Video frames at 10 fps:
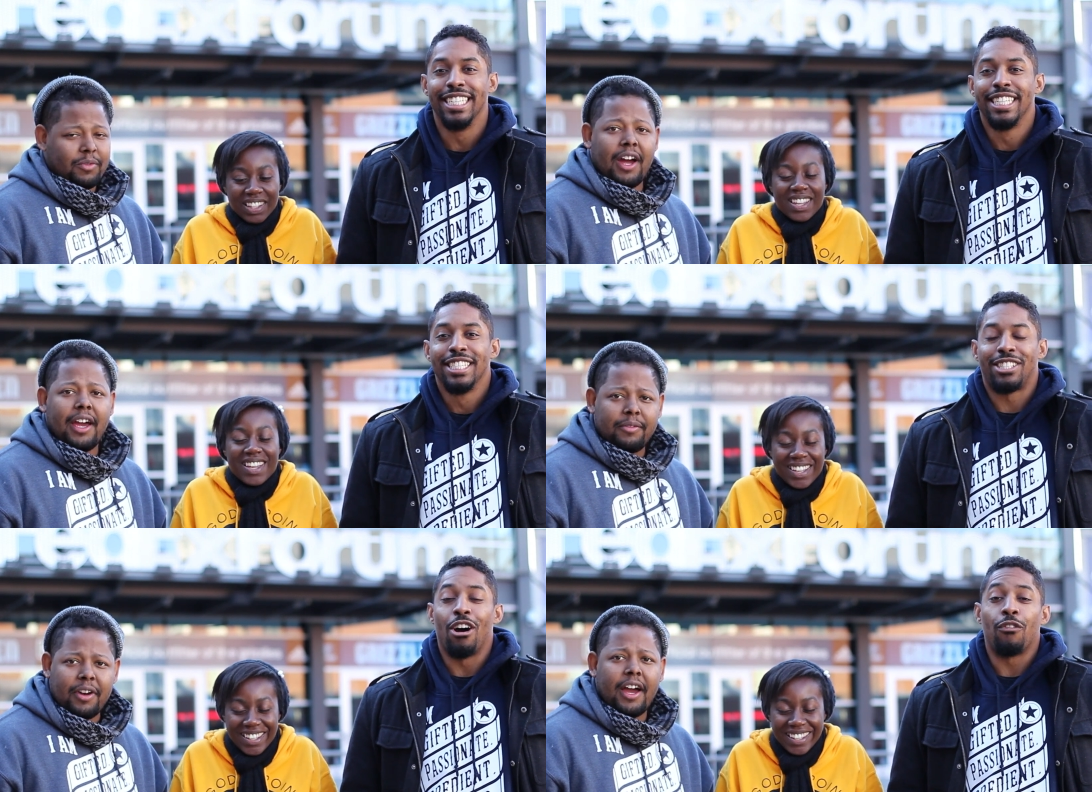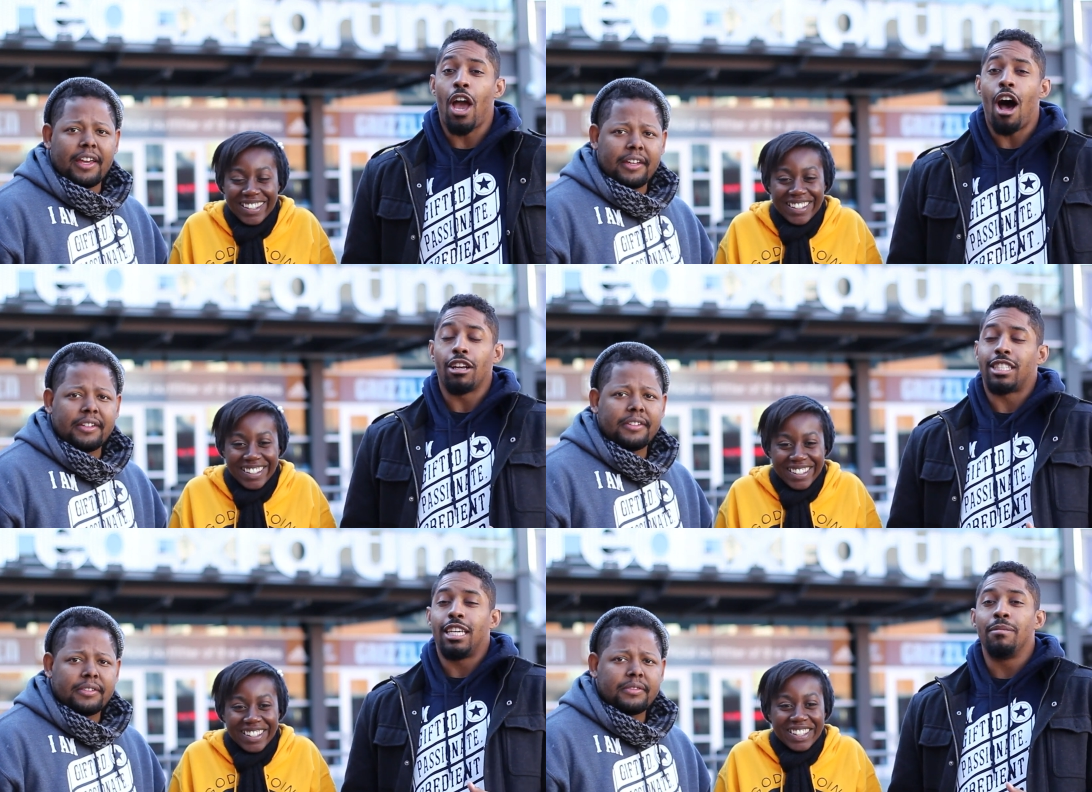Speaker 1: Right. So right. if y'all
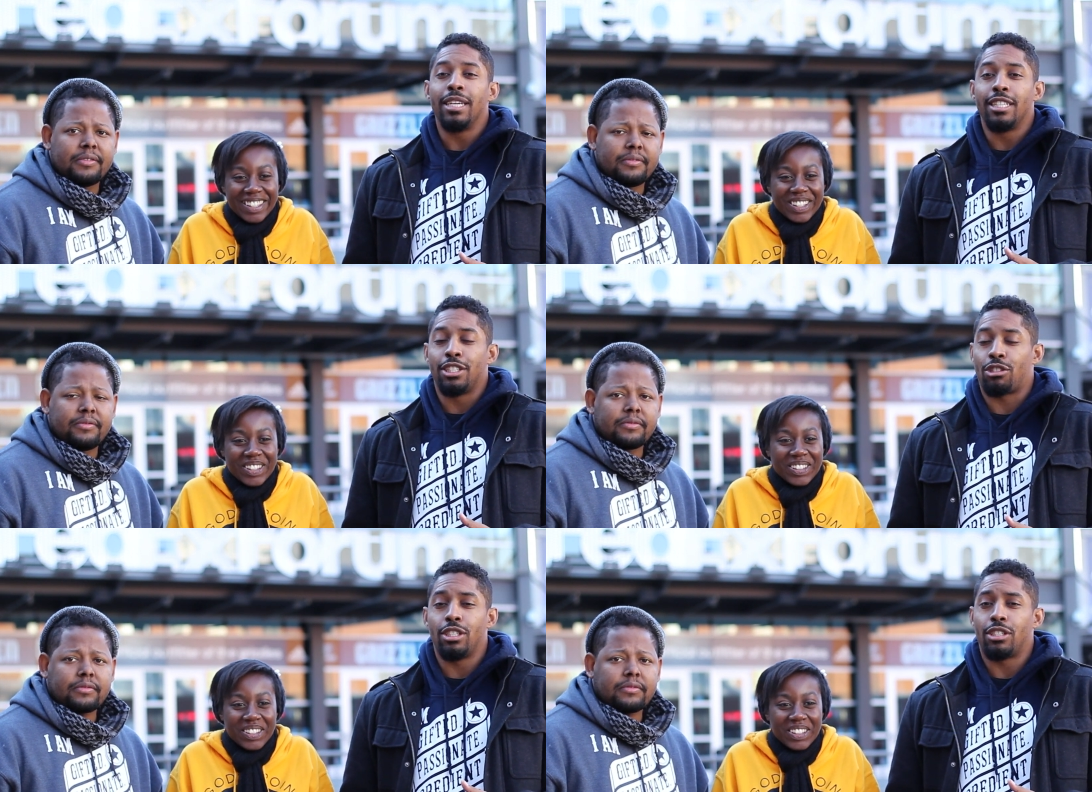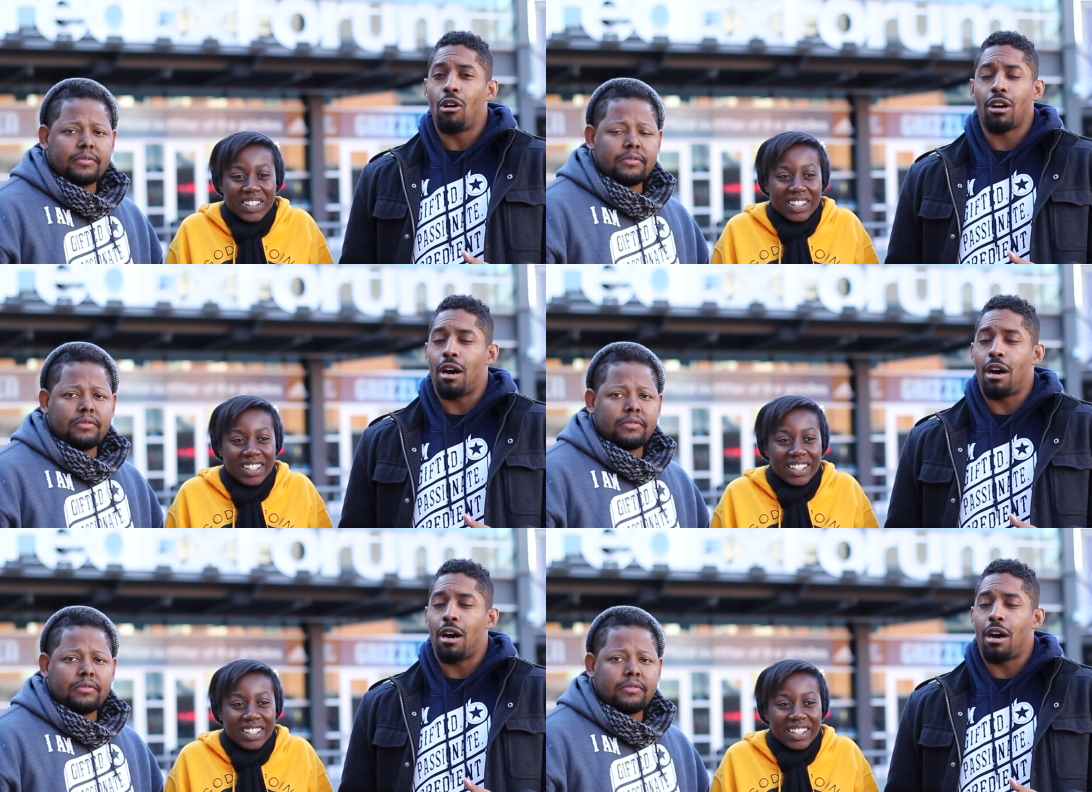see me in the street, don't